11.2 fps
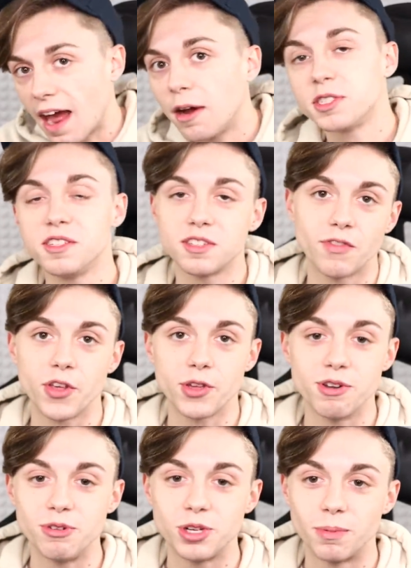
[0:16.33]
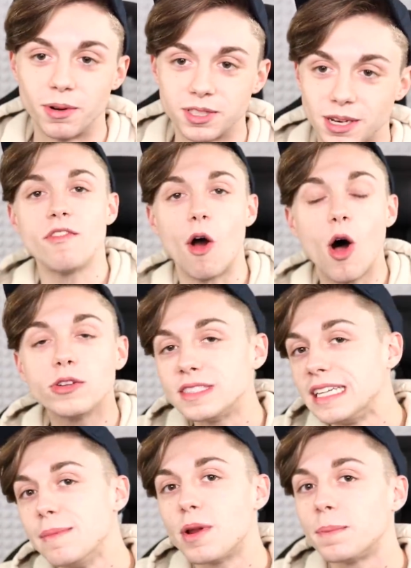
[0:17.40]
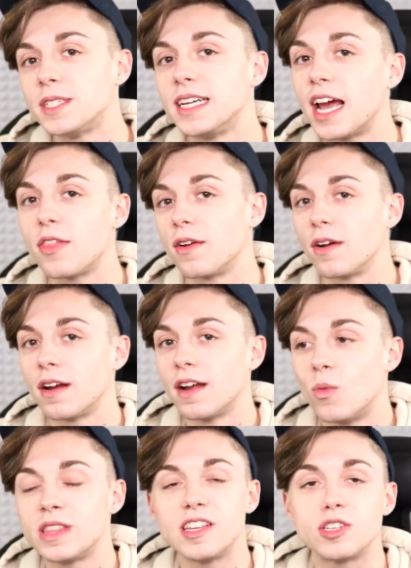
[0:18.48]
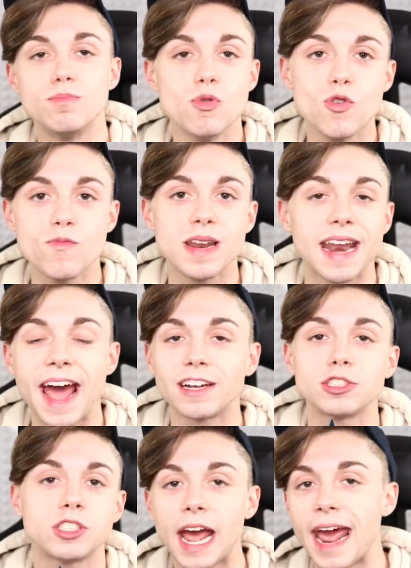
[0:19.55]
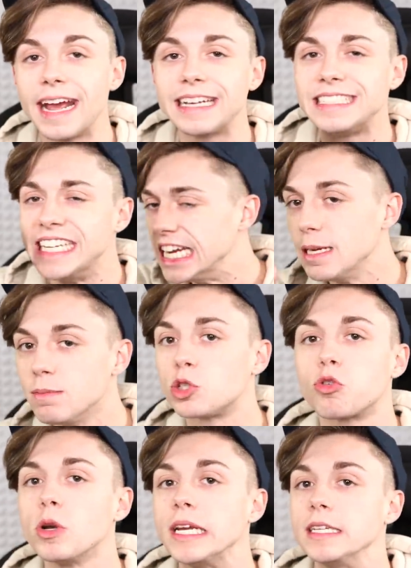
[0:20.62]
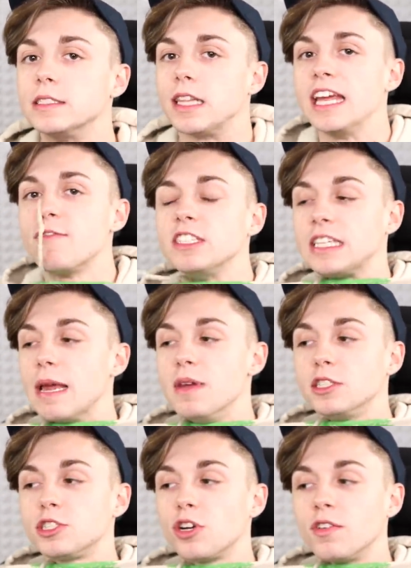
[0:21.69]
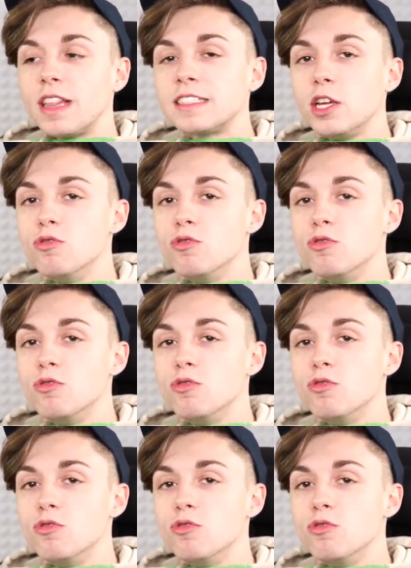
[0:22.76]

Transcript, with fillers: of other YouTubers. We've all teamed up together with this movement, hashtag Team Trees. They even sent me a shirt. That's